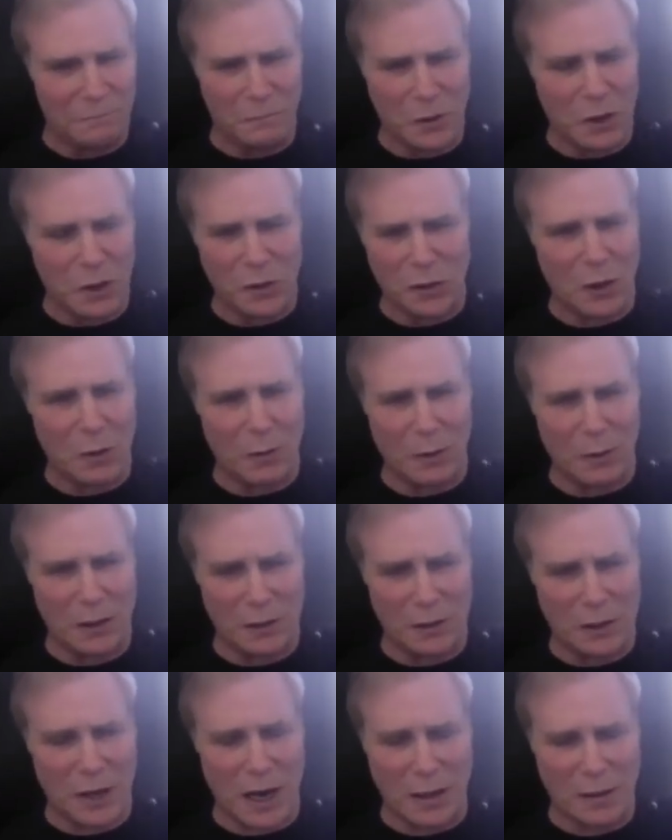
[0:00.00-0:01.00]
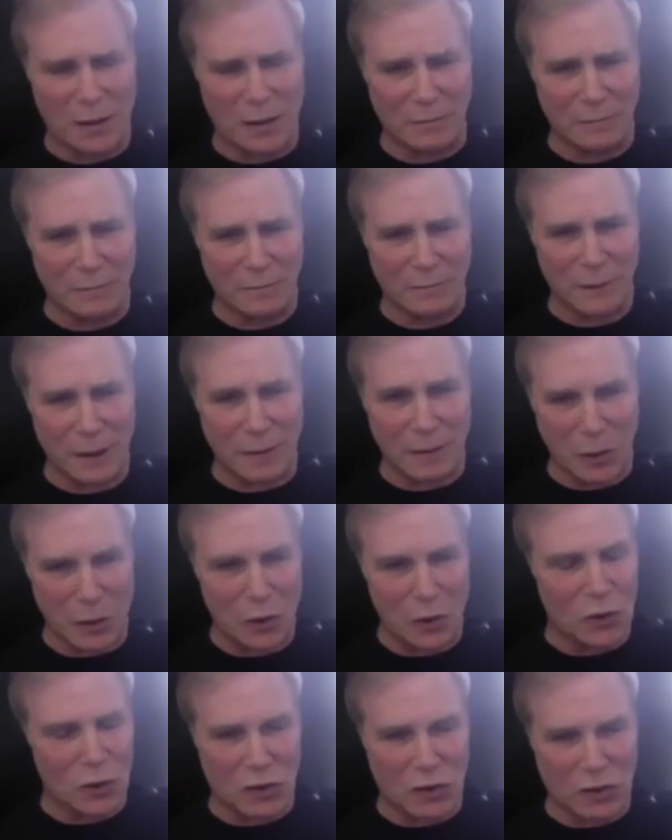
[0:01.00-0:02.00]
There's nobody to talk to. I mean, you
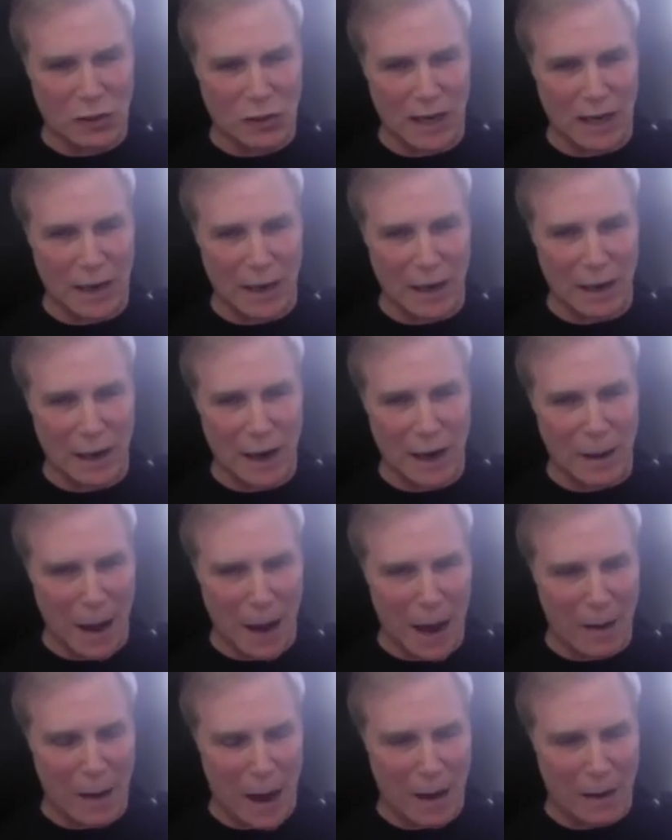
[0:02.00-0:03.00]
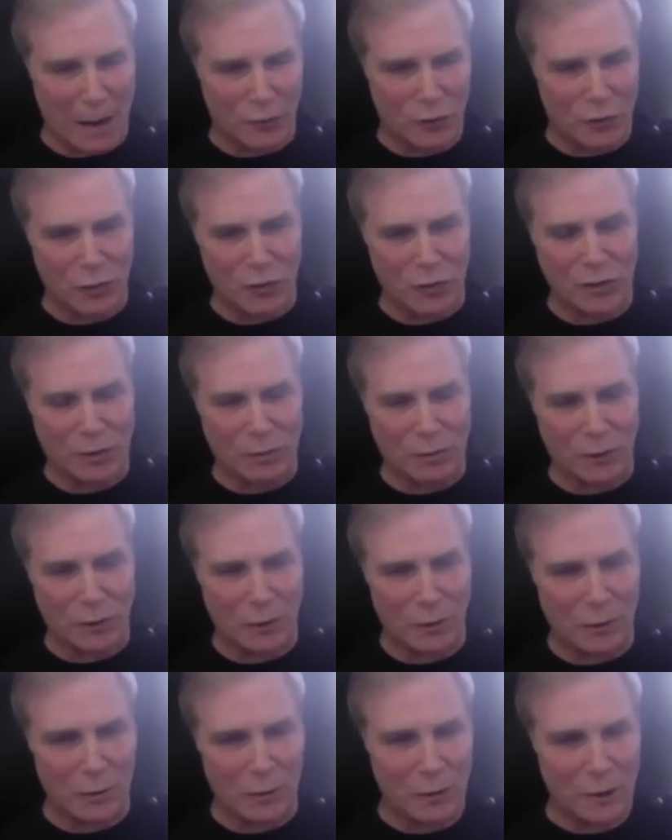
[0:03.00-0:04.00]
just get. I, I, I'm sure some of
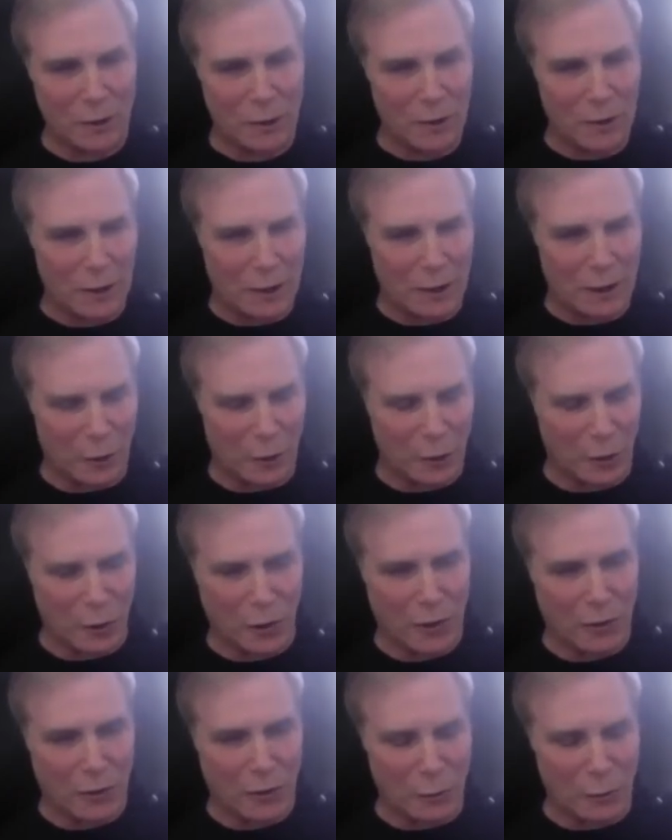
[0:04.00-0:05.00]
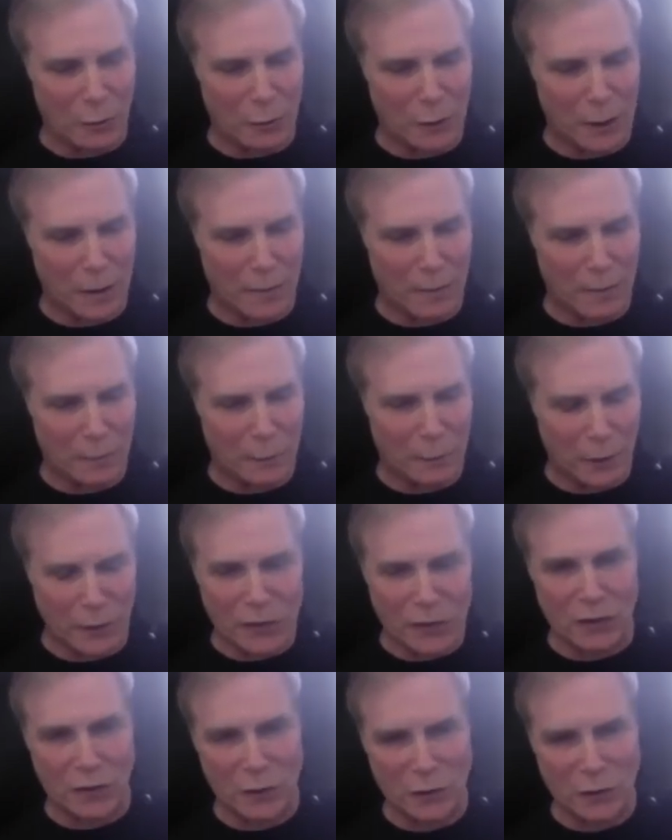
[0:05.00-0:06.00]
your hurt your uh, your
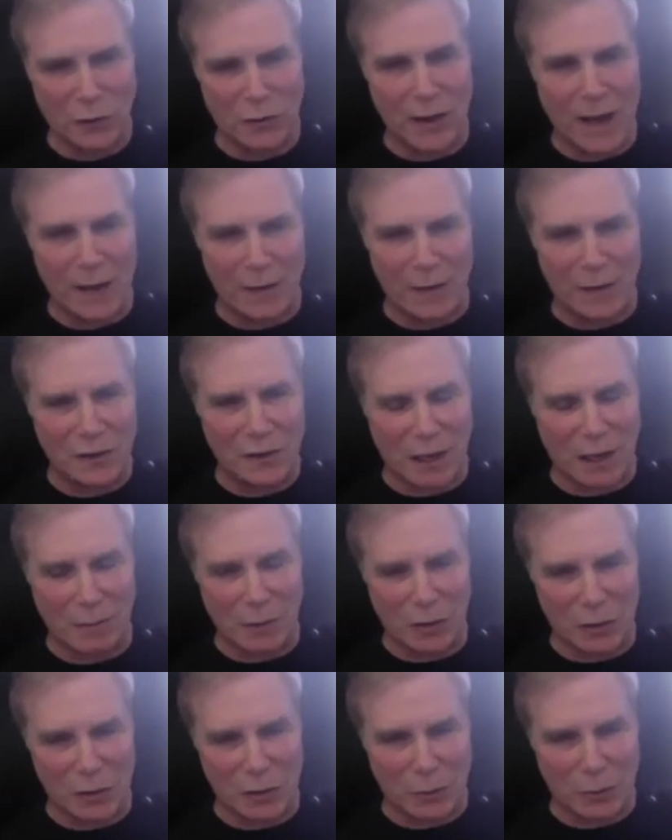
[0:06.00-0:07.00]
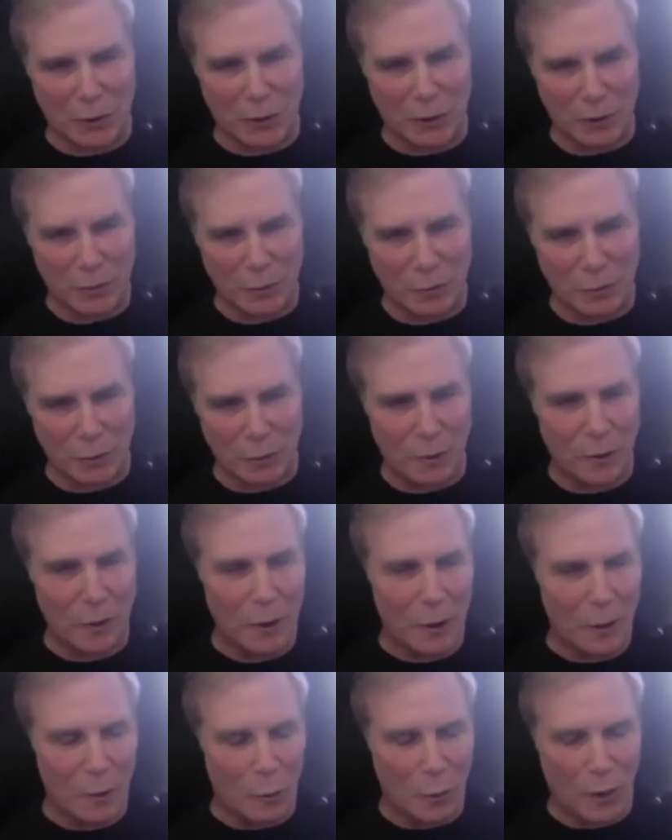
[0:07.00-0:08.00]
listeners have had the same experience where
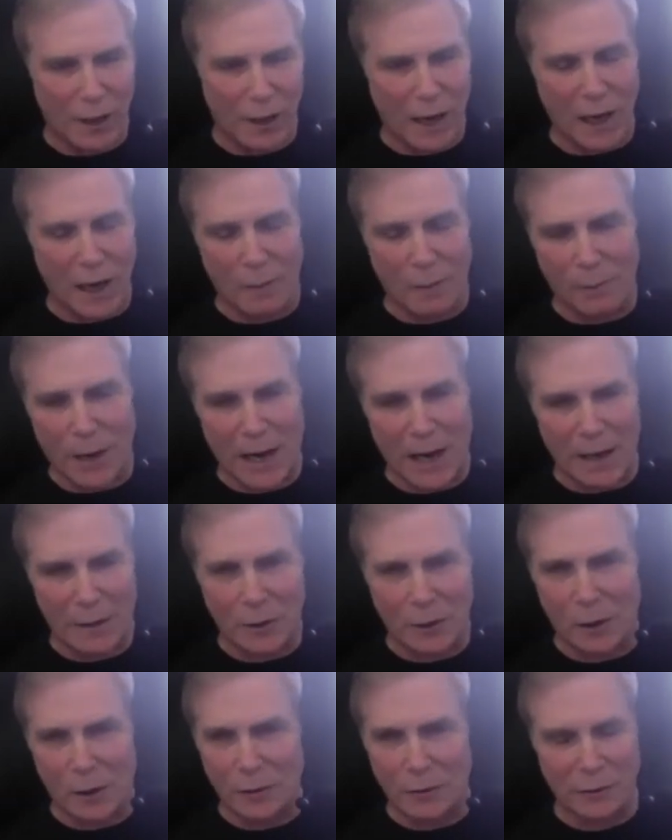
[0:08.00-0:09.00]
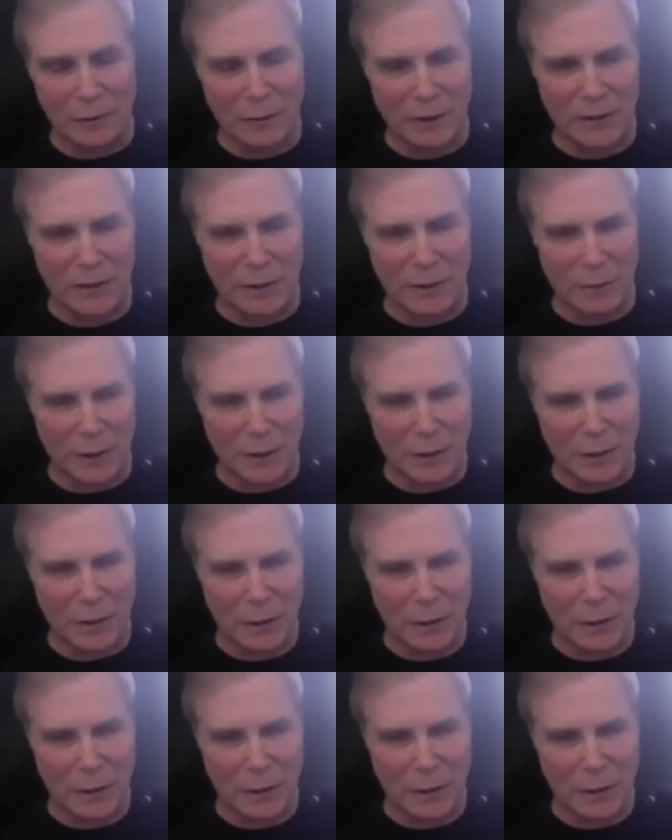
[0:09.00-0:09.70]
we got a bot called Elizabeth,